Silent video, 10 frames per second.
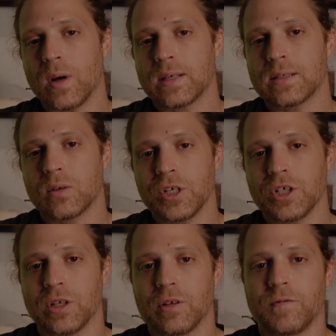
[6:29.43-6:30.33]

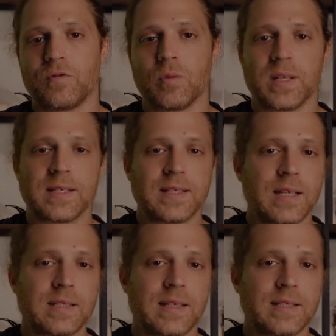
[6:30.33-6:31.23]
excretion from the
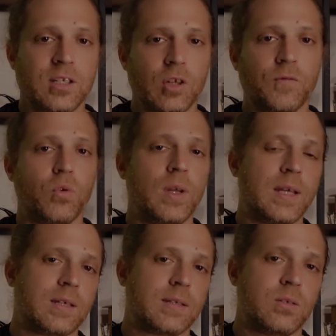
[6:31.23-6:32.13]
cells is not fully
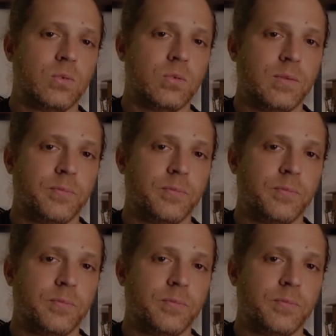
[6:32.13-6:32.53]
understood,